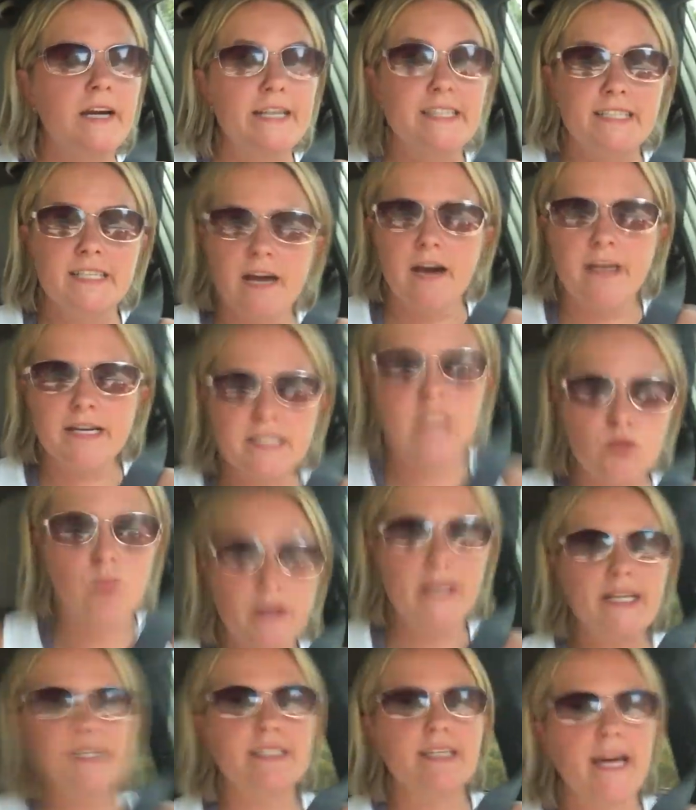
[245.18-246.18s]
It's not as
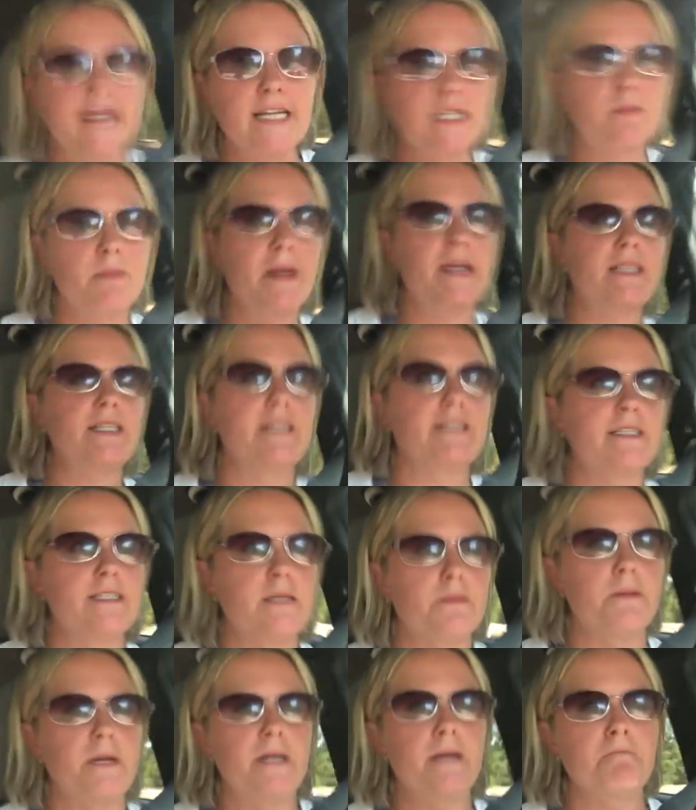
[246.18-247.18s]
sweet as I expected it
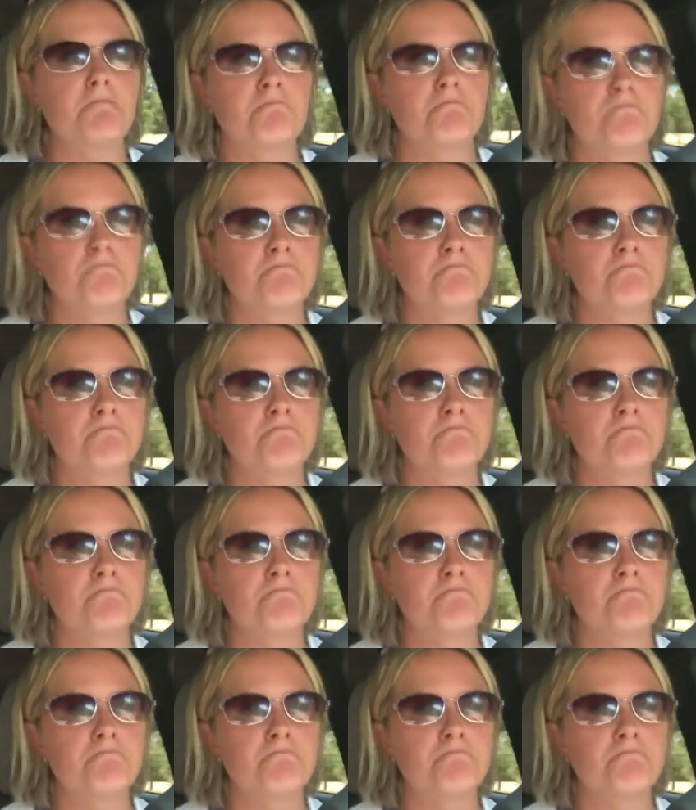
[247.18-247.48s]
to be.